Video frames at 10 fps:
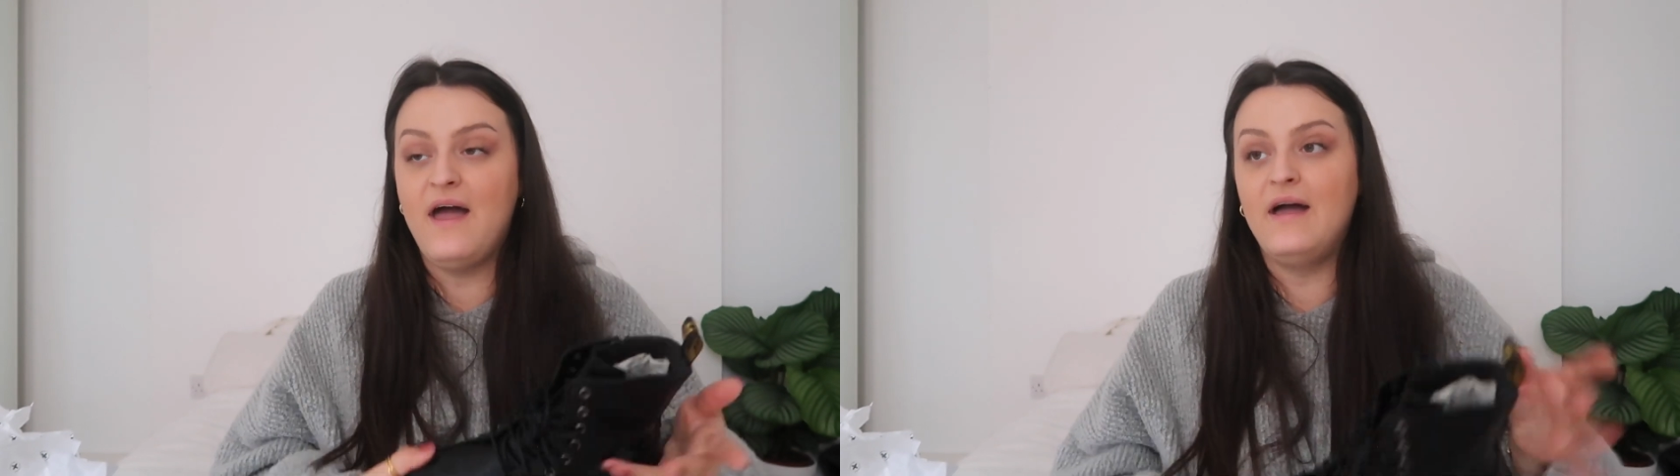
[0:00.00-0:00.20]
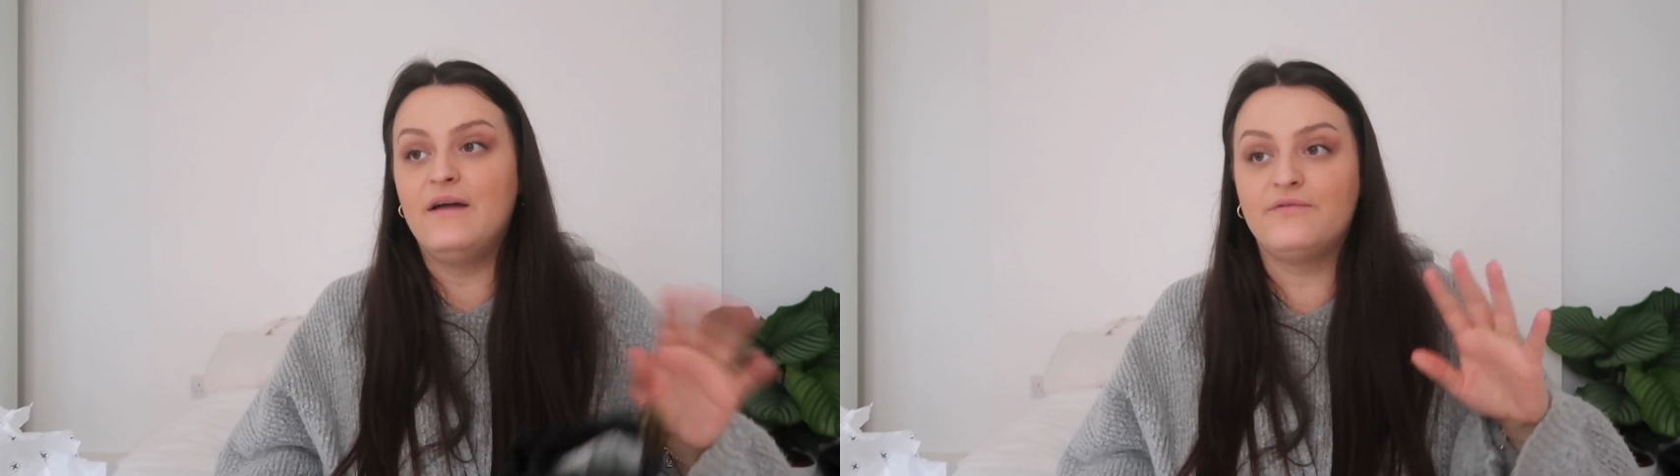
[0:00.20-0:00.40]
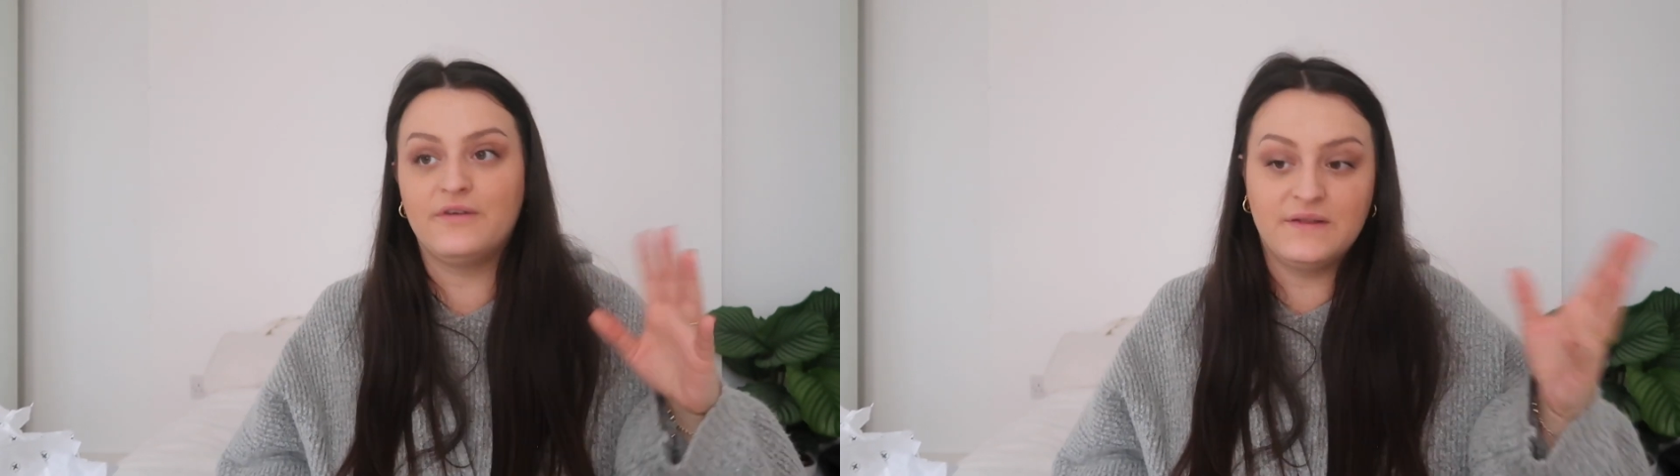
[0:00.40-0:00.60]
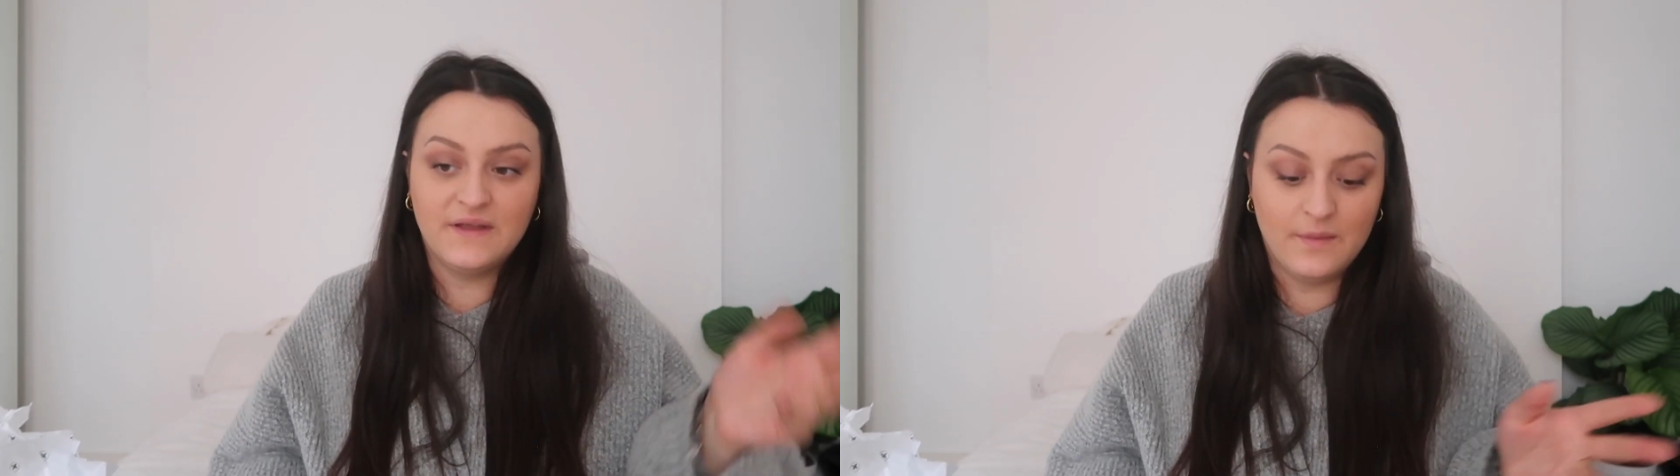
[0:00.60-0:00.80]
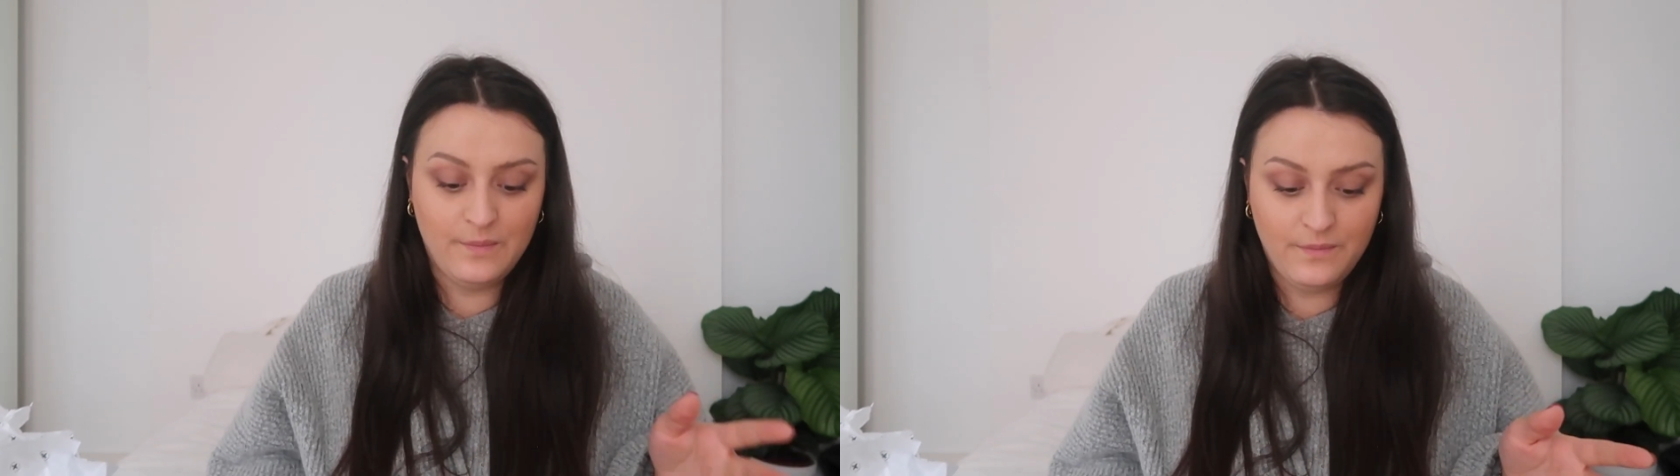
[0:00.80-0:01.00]

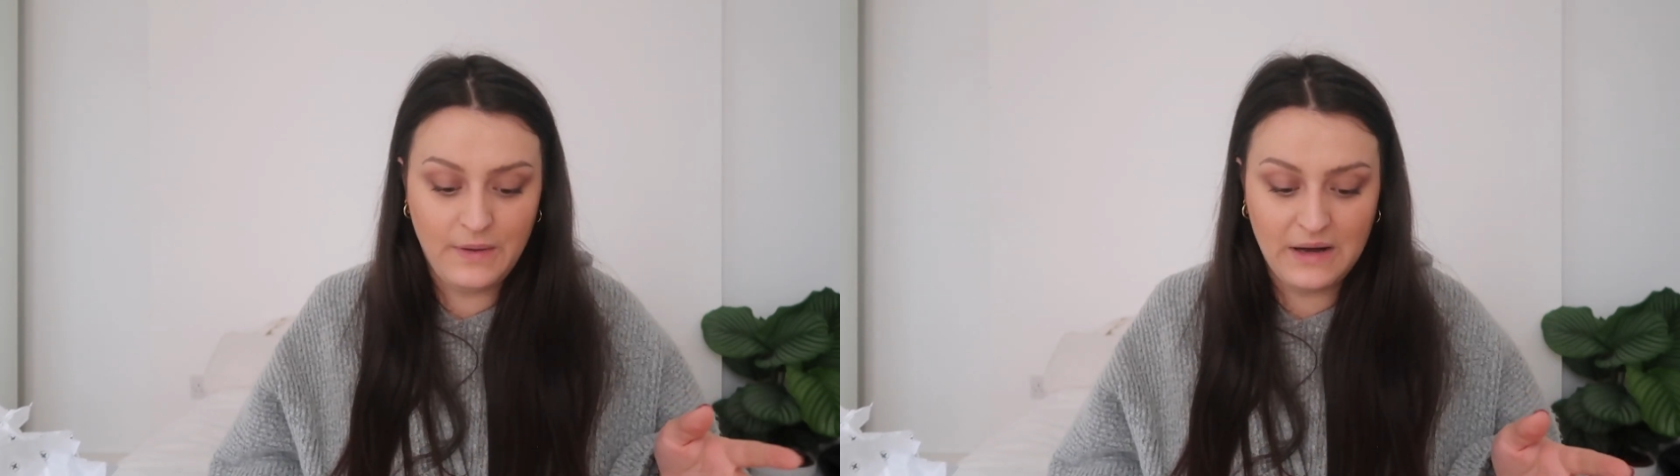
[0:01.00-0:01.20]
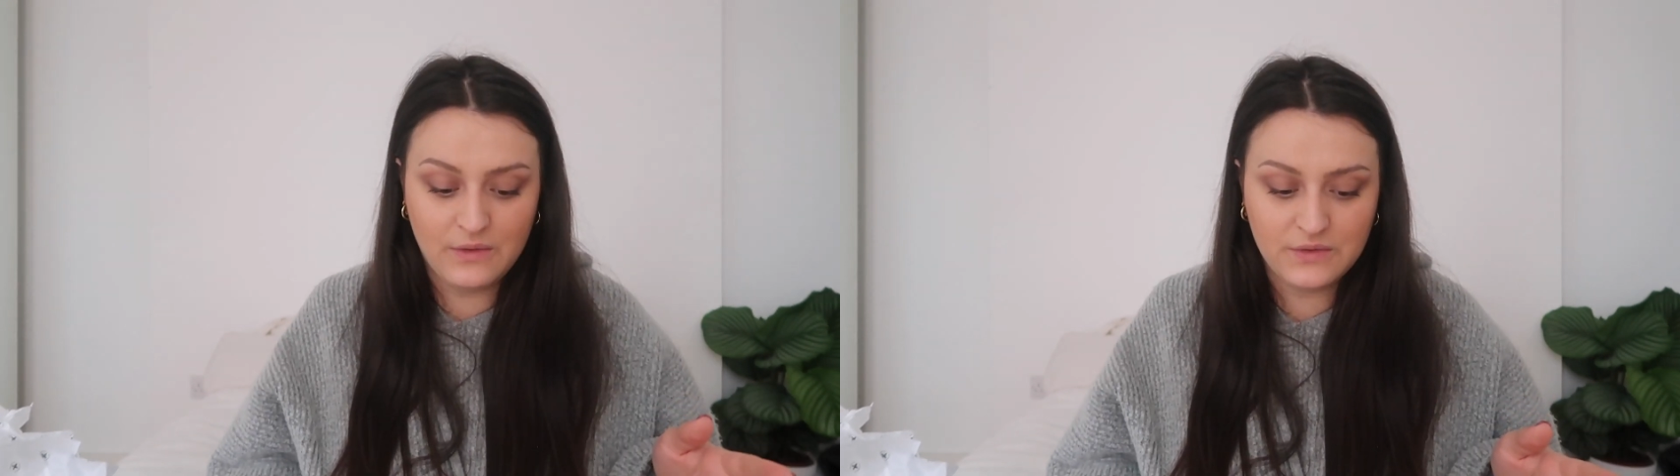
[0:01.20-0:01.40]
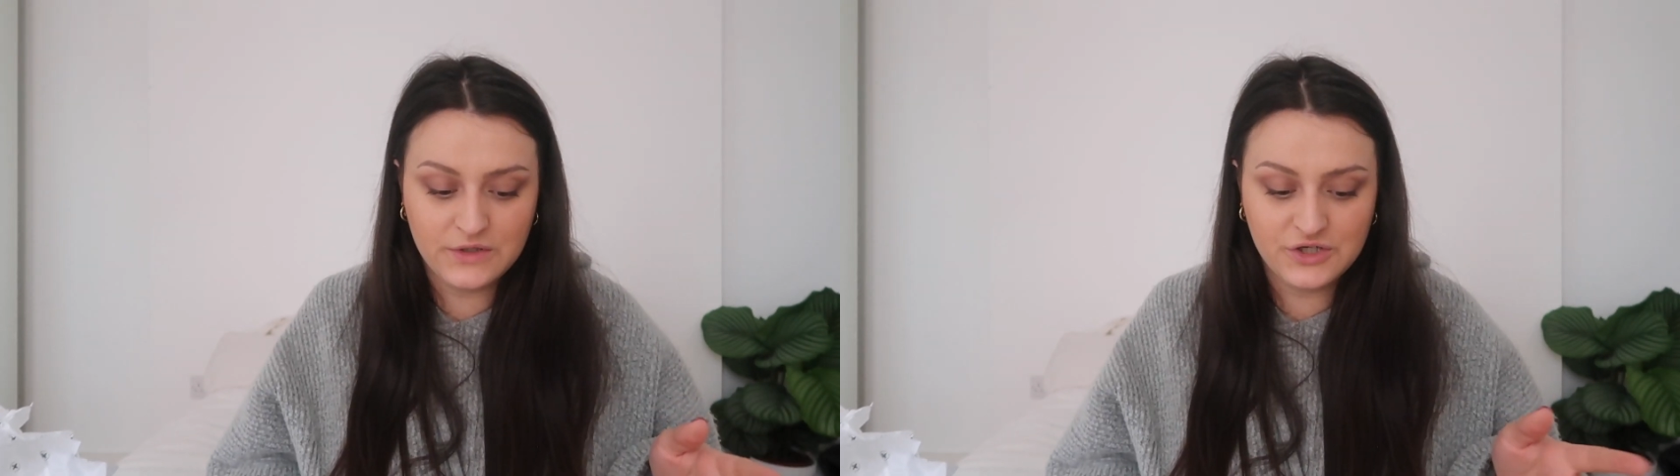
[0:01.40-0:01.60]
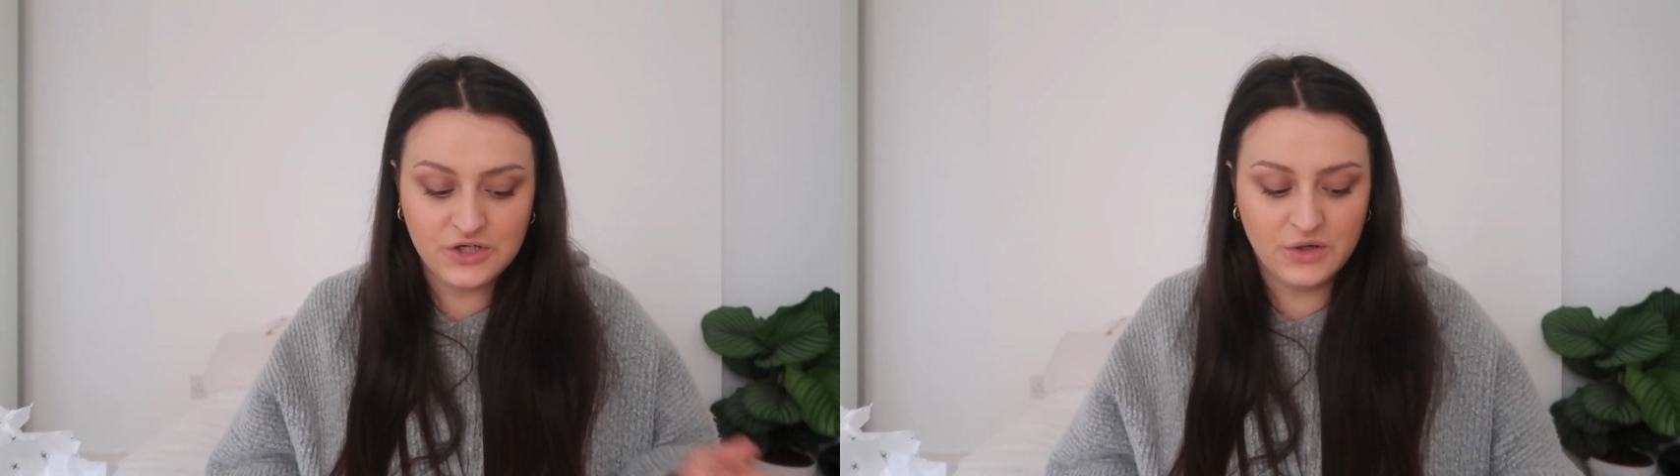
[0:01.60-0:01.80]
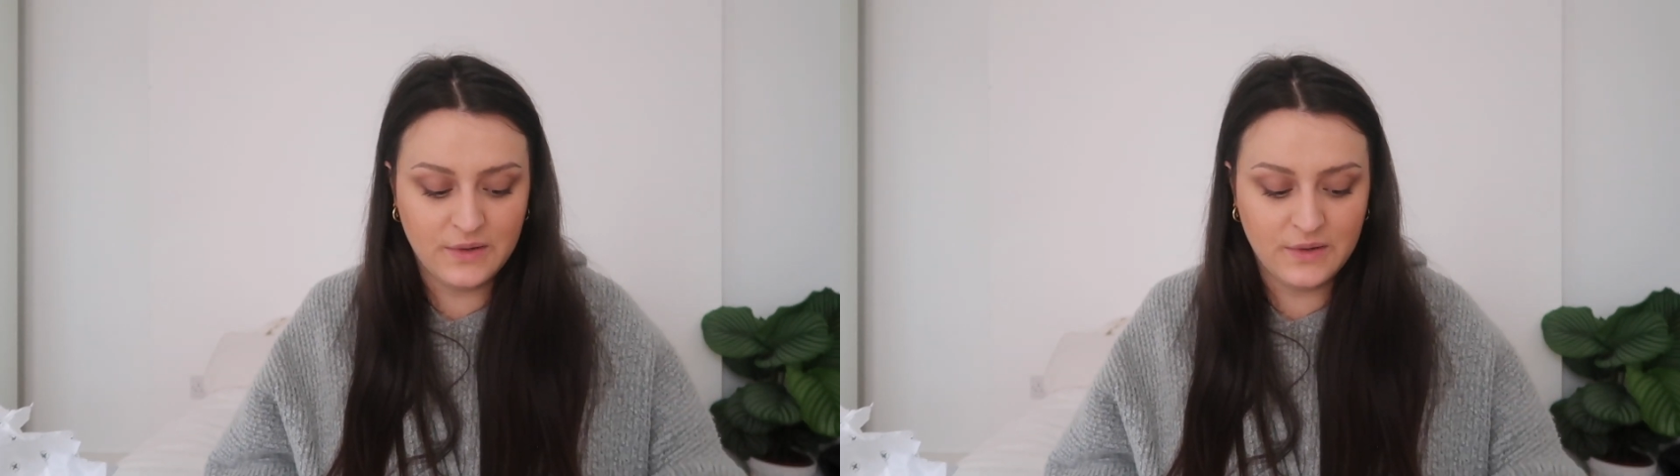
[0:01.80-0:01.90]
everything about the shoe